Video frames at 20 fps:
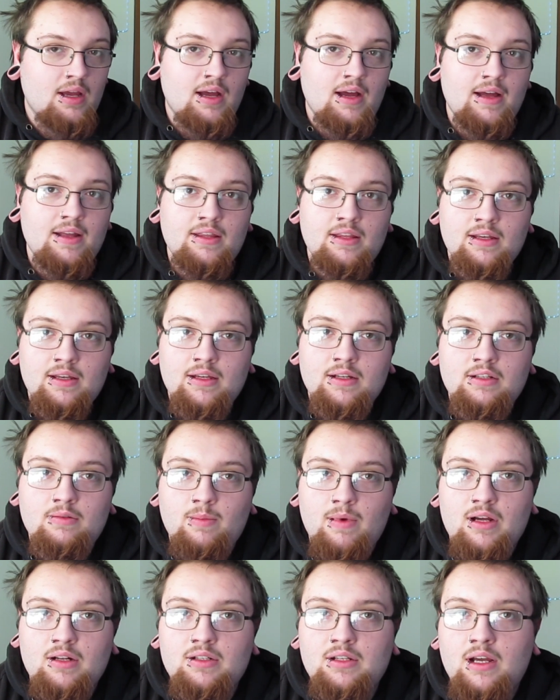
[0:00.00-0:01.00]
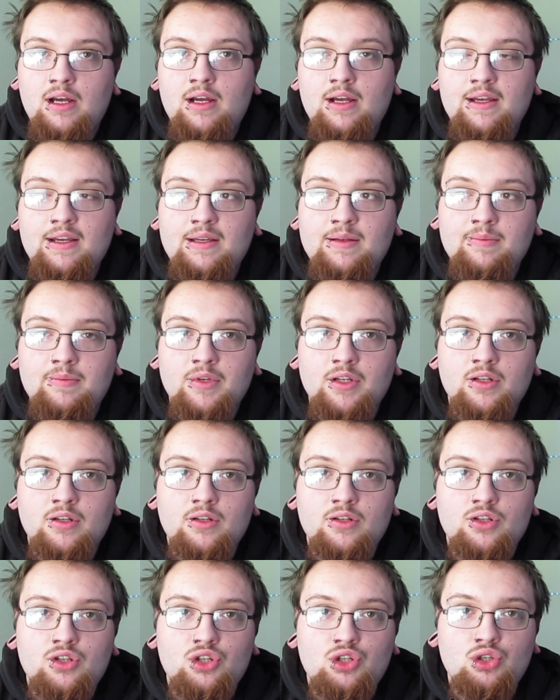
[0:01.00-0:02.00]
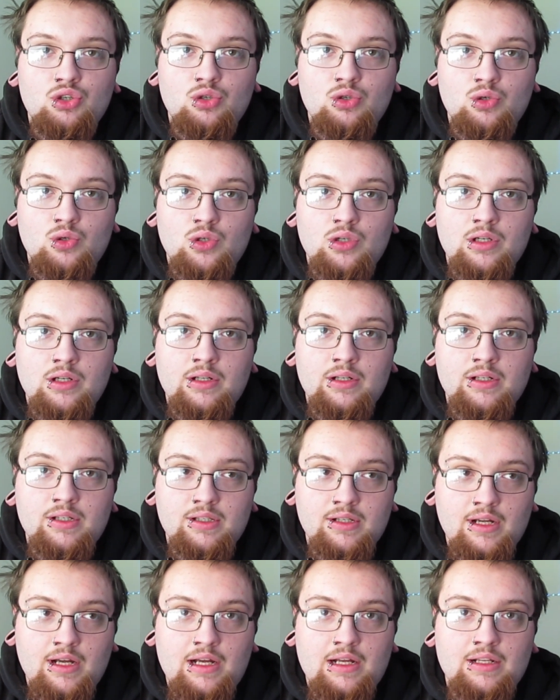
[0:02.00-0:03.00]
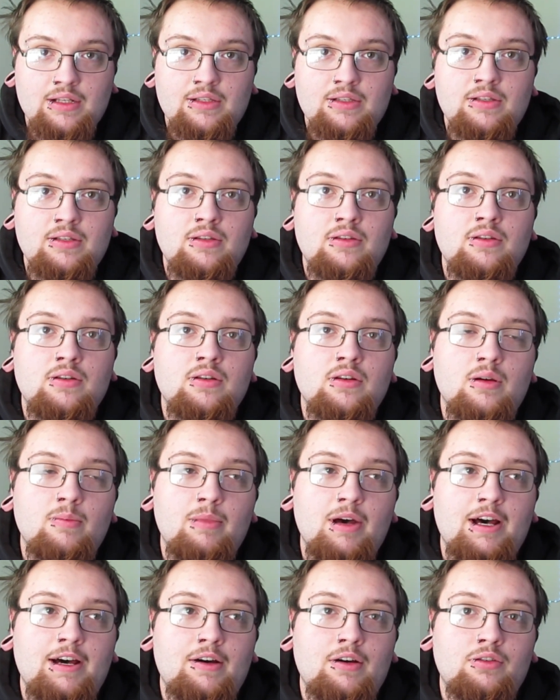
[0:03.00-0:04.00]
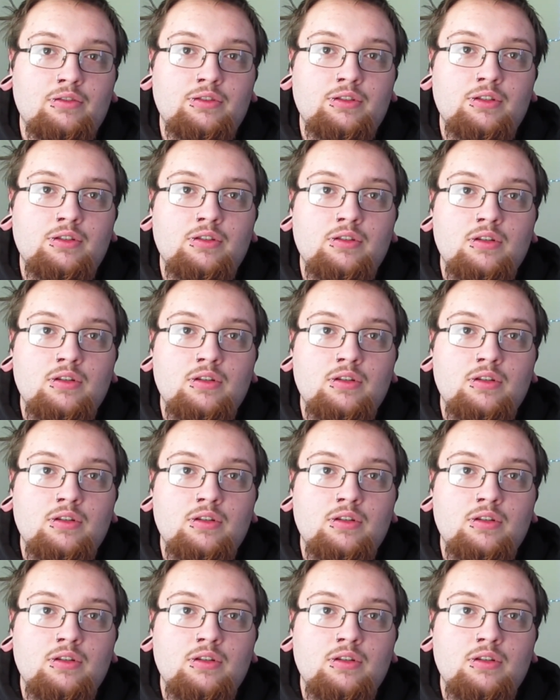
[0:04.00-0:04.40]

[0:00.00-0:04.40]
I think it's about time to discuss about